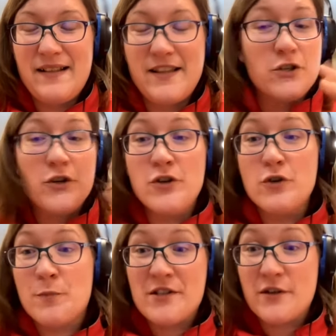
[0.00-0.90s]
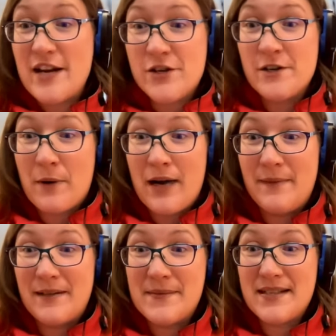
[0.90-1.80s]
these are huge preservation
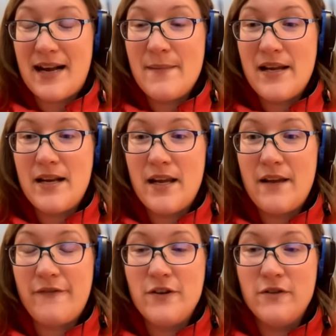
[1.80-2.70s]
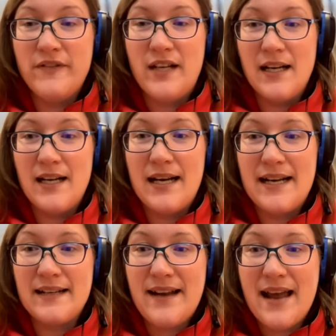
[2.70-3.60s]
problems. I mean, if you've
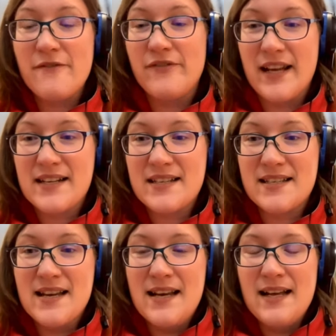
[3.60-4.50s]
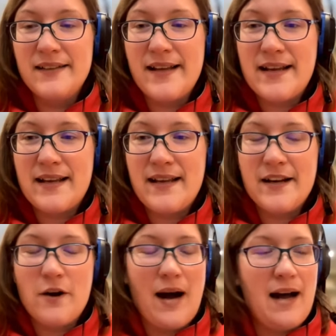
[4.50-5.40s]
got Netflix, like,
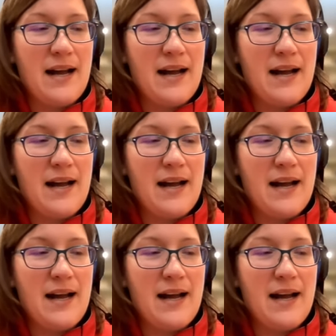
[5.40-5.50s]
you know,